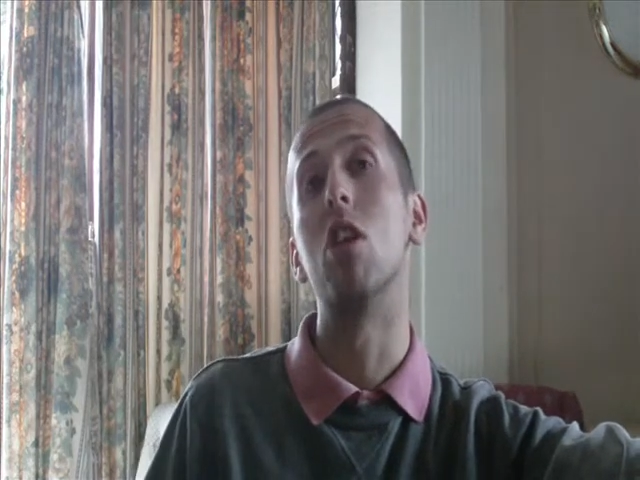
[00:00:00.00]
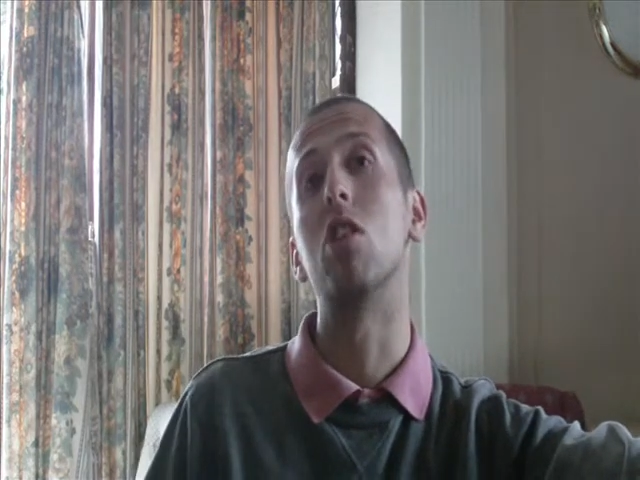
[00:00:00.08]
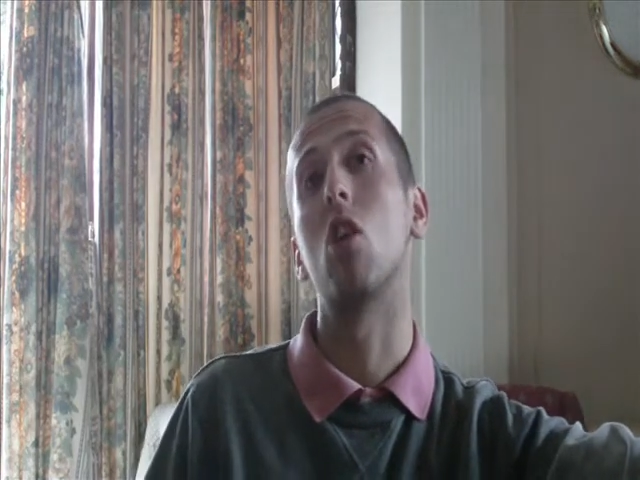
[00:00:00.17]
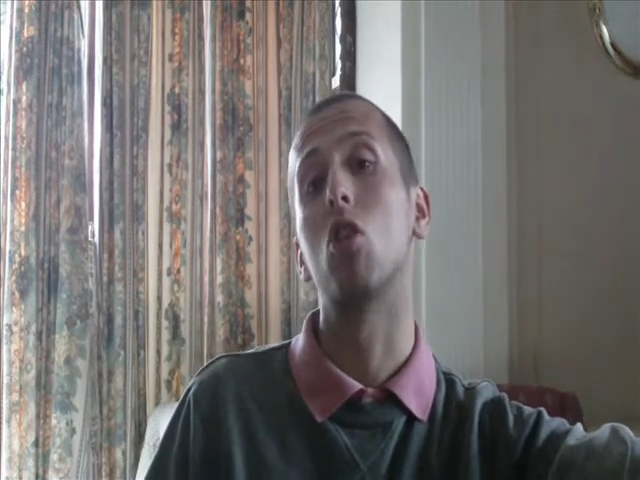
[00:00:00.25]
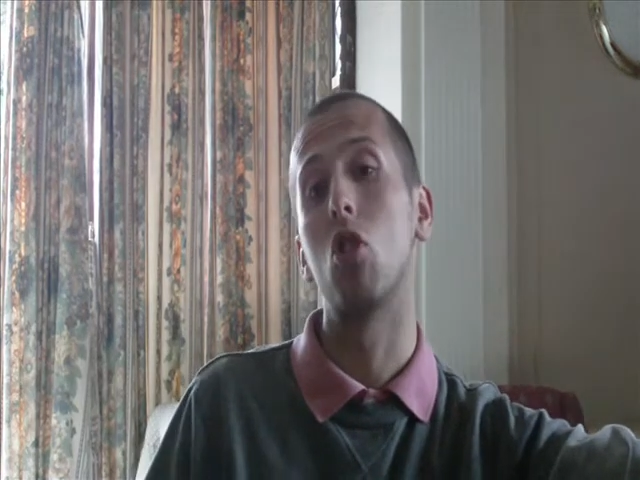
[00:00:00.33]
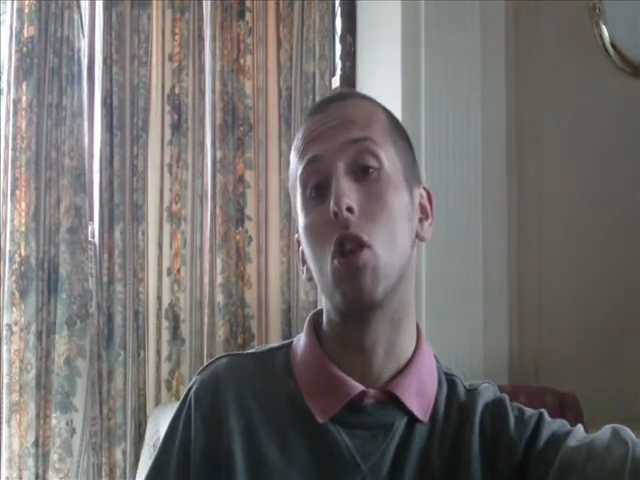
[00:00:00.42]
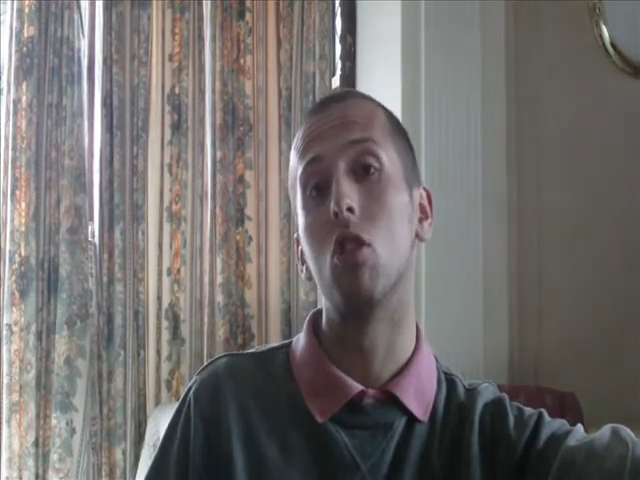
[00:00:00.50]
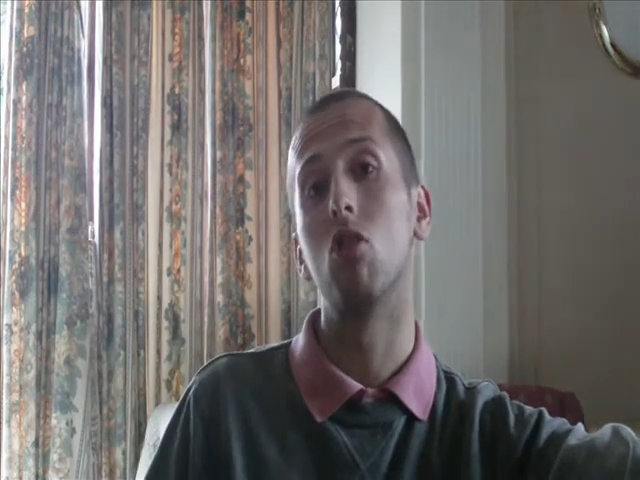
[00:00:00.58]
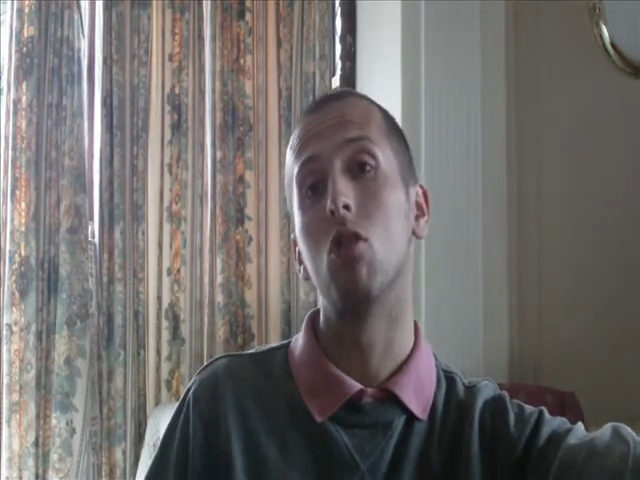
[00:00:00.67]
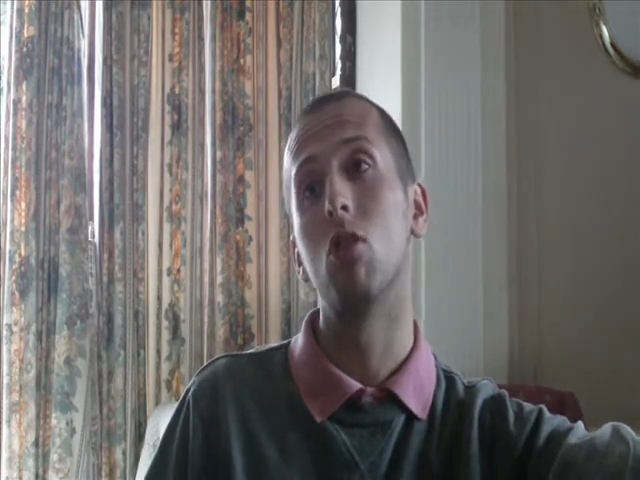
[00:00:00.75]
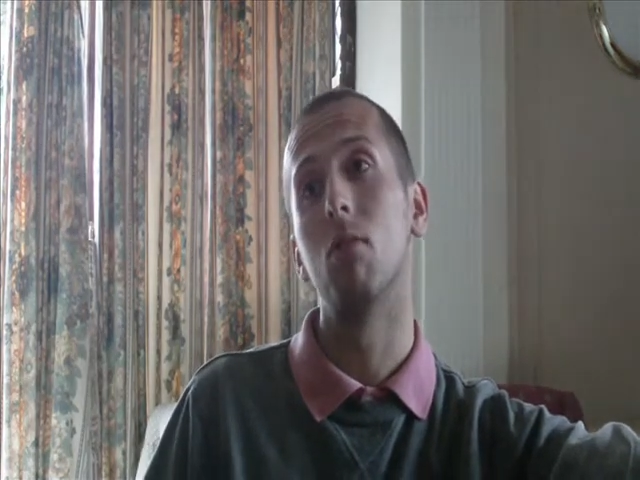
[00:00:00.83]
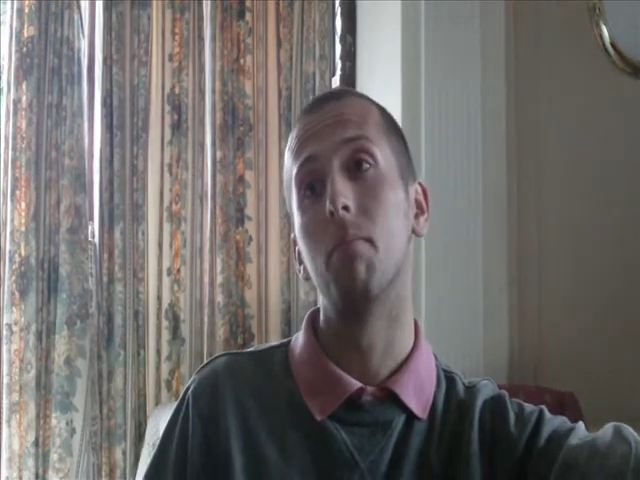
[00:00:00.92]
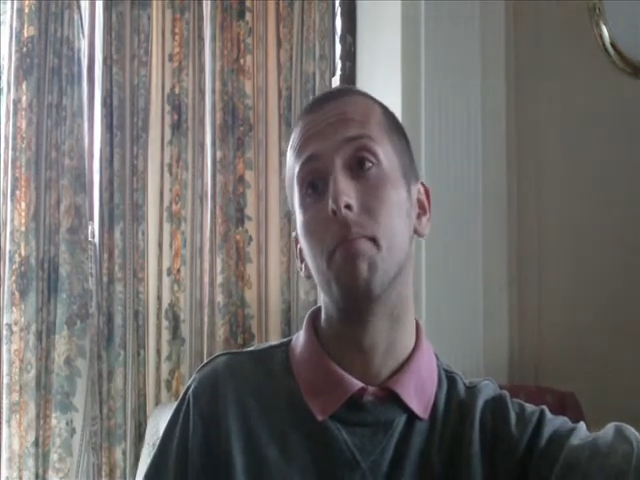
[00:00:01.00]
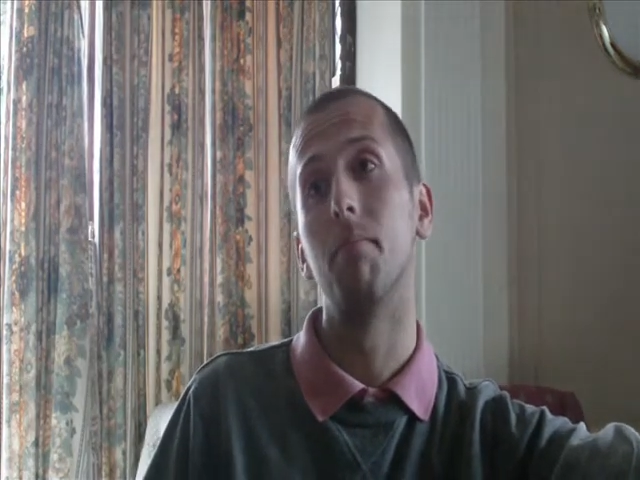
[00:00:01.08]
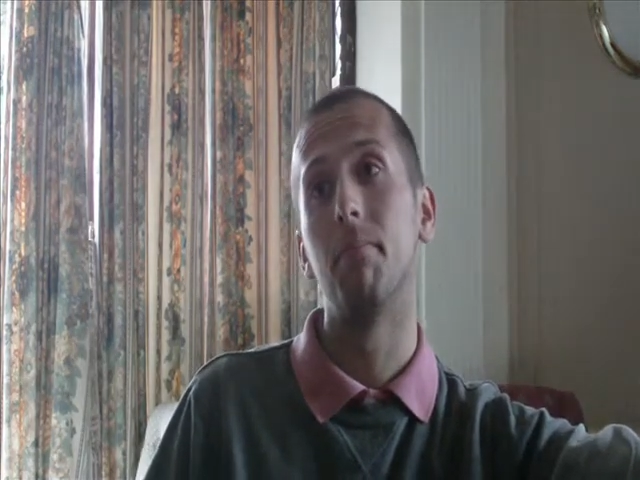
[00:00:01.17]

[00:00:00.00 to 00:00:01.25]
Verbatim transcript: research colleges.